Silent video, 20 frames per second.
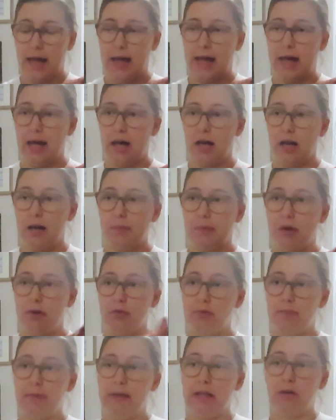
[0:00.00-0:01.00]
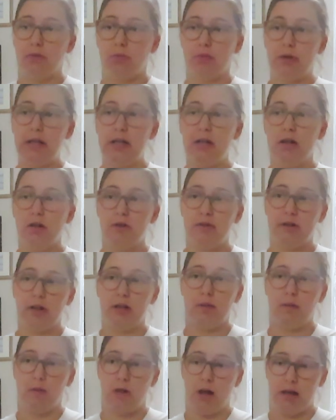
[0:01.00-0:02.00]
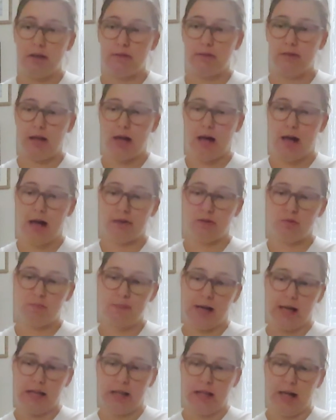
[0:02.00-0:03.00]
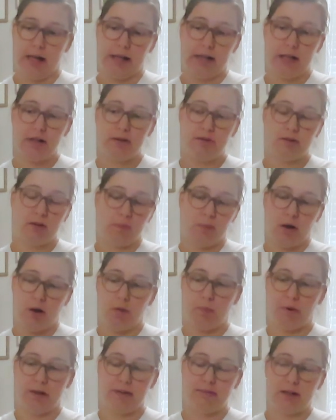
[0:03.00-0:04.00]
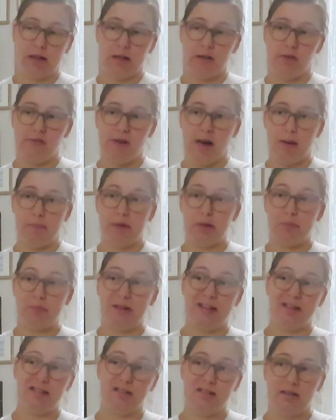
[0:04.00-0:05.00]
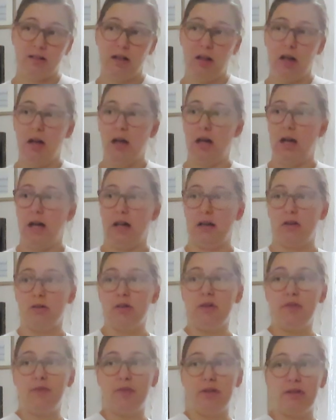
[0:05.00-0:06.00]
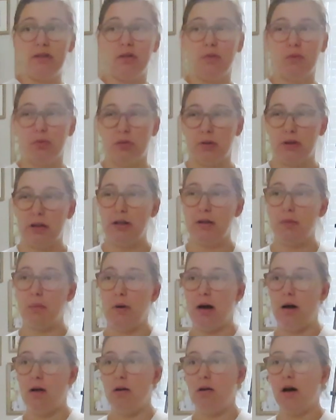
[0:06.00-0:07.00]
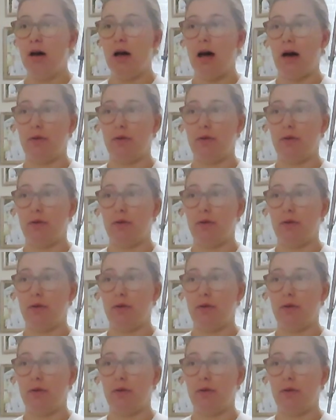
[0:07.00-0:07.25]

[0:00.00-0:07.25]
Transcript: And I'm going to be reusing this as my lining, so I'm not wasting any fabric because it already fits really well.